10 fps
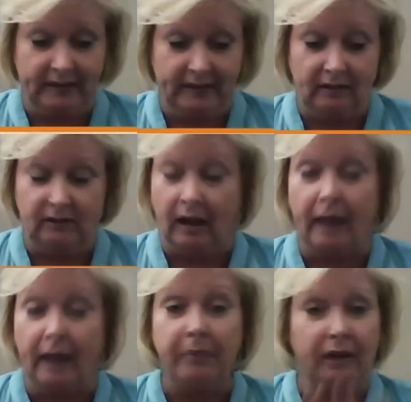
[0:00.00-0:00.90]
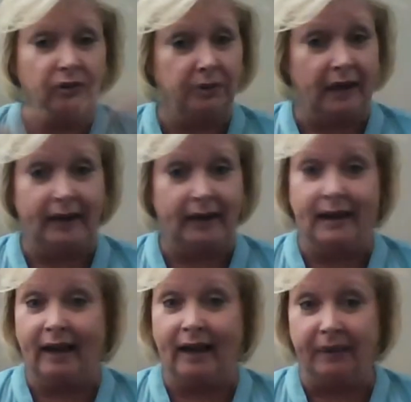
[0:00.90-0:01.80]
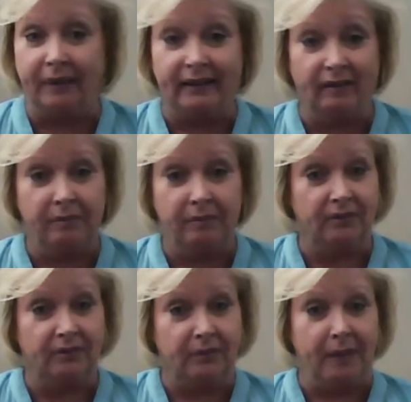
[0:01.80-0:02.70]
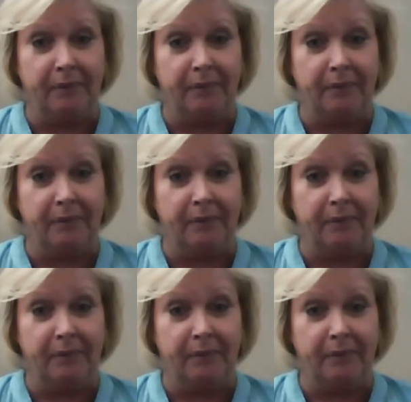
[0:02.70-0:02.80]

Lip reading: time into an 8.5 by 11 piece of paper,